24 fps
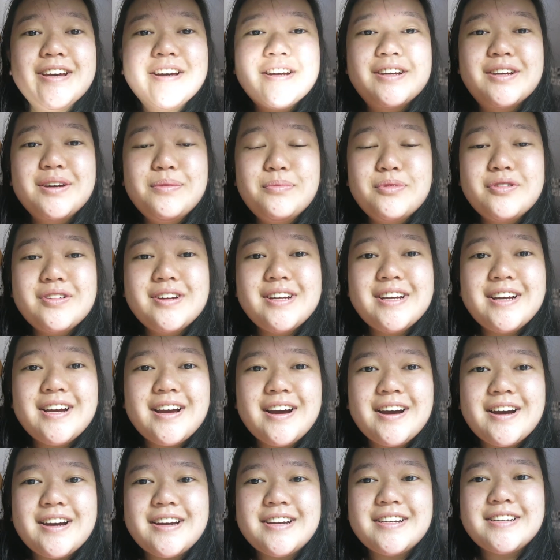Good morning,
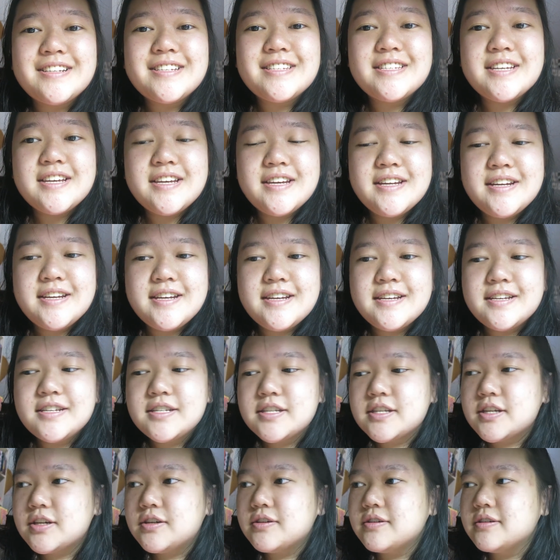guys. It
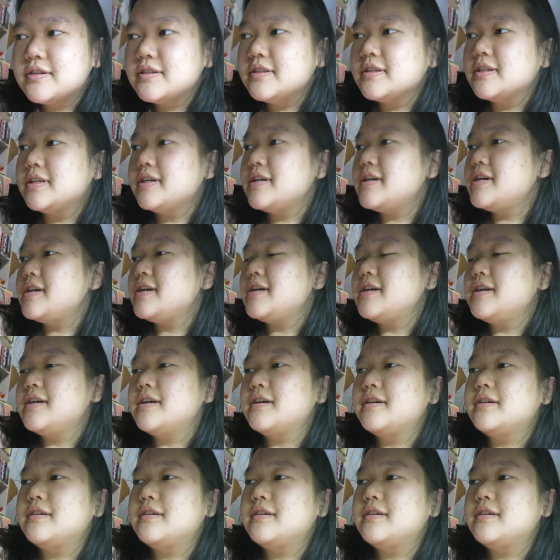is currently